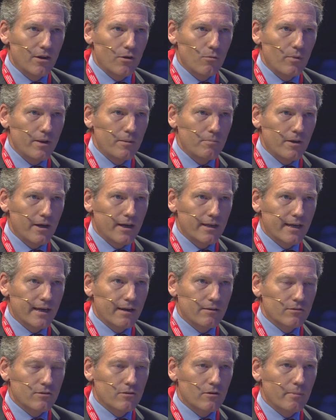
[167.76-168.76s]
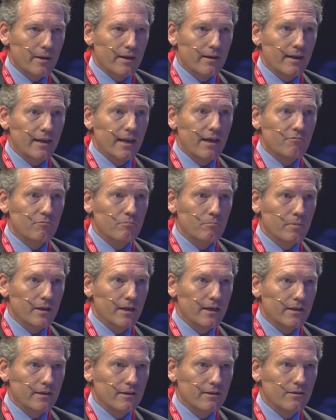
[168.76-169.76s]
We paid out about $11
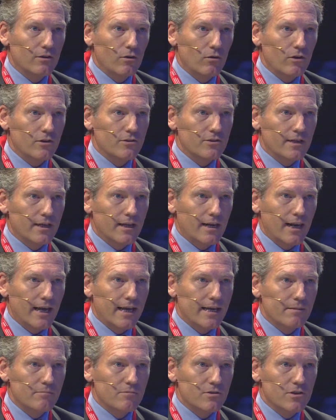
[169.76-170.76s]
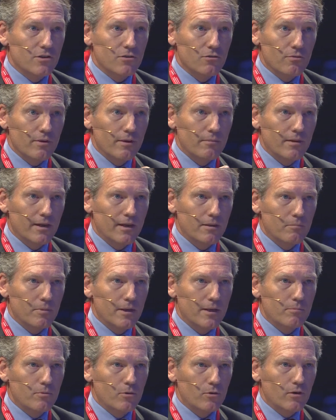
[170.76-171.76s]
billion in claims to 3 million
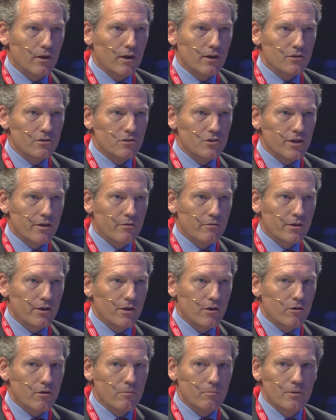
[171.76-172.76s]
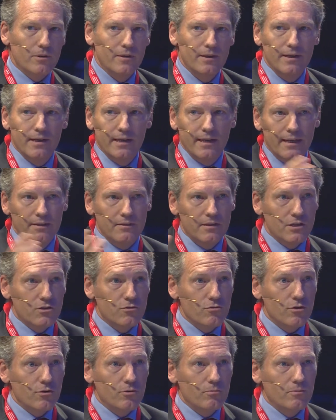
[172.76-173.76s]
people last year in Europe. In
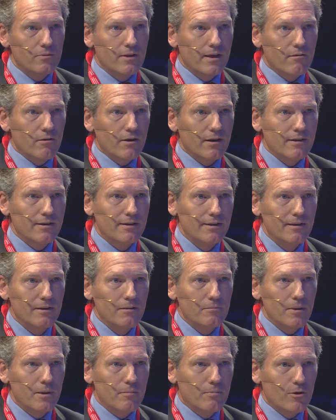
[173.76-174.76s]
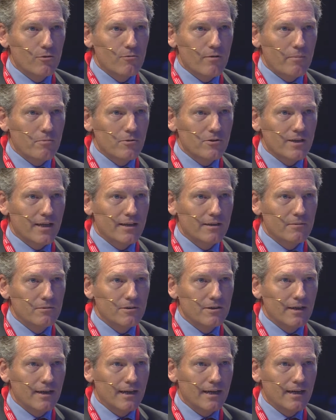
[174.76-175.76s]
this room, there are people who
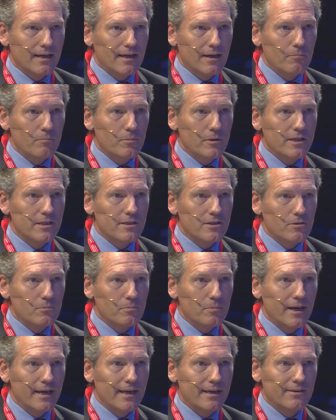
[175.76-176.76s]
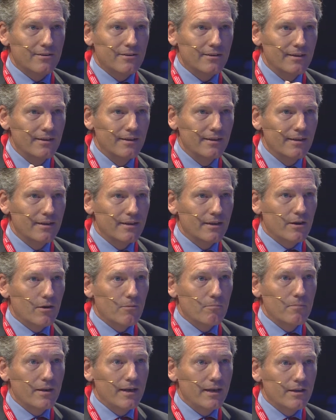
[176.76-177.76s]
represent companies that paid
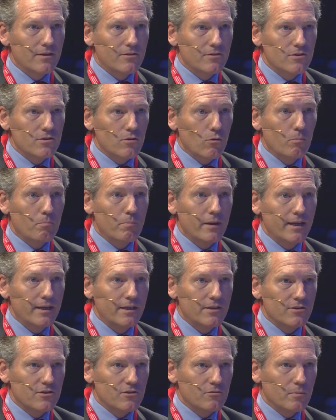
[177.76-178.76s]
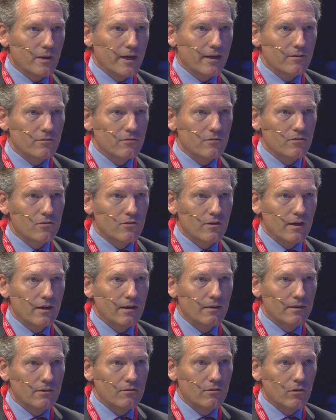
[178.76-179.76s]
millions or billions
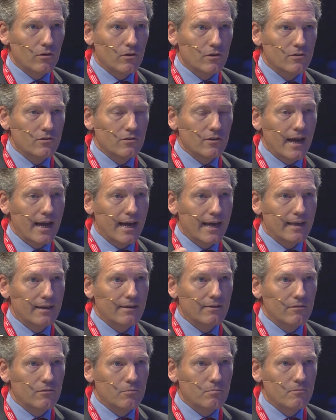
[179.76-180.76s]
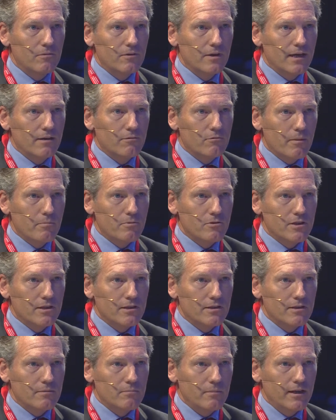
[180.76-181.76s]
of dollars and
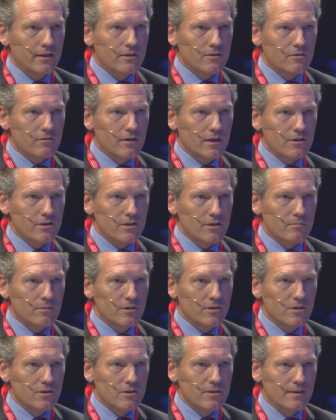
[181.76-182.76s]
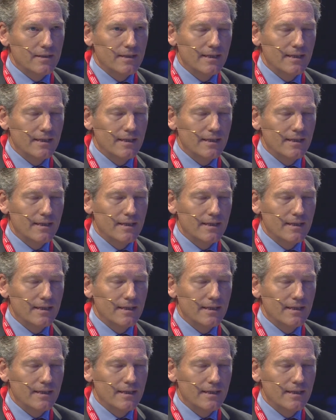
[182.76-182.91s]
represented millions of customers.